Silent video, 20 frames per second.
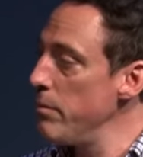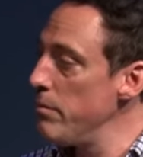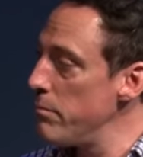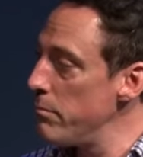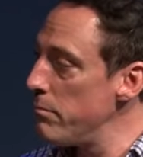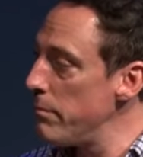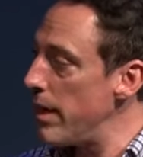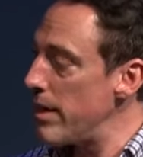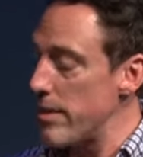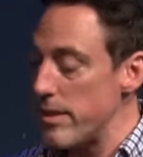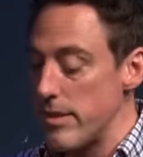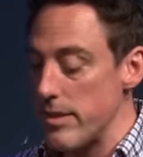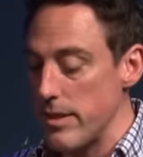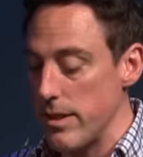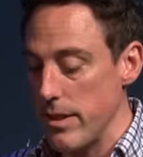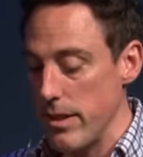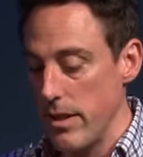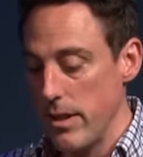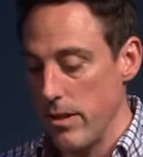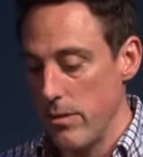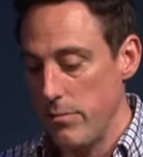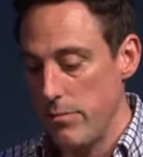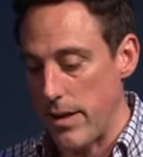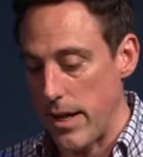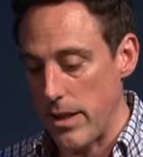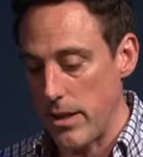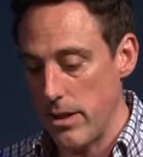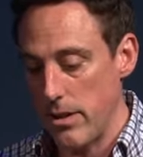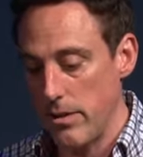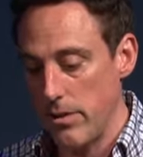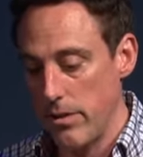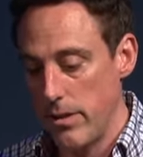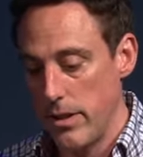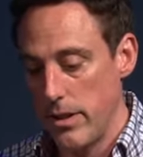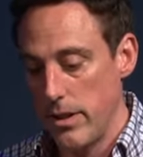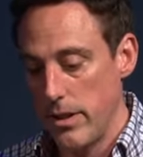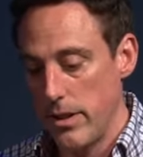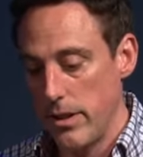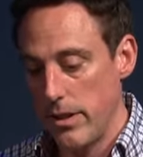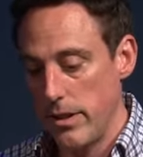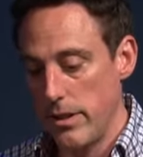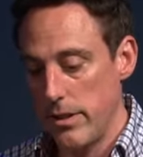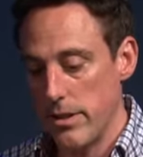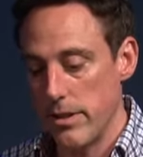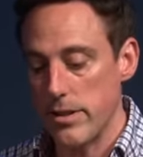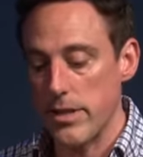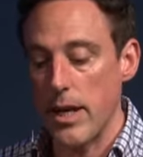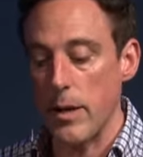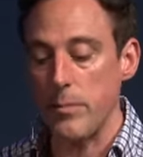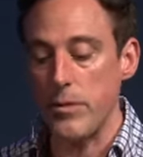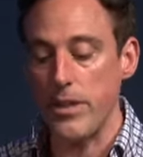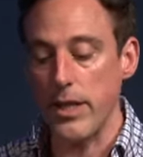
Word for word: must follow in his steps.